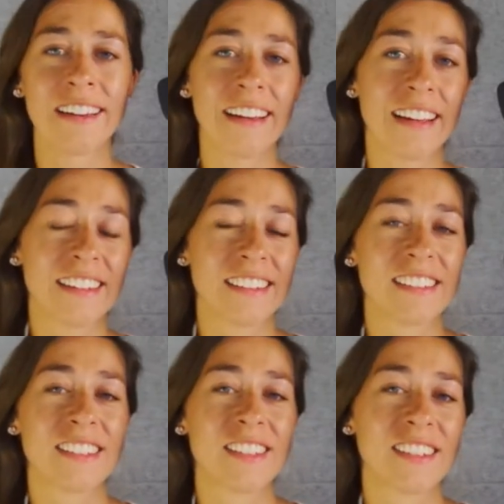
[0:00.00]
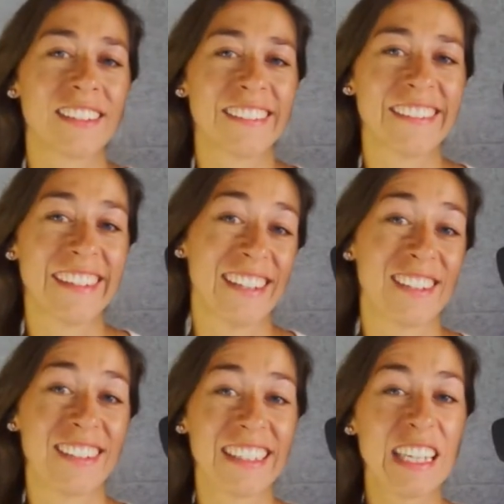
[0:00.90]
and
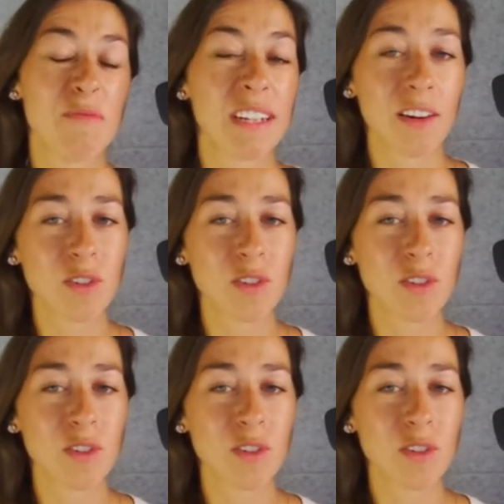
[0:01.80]
keep it out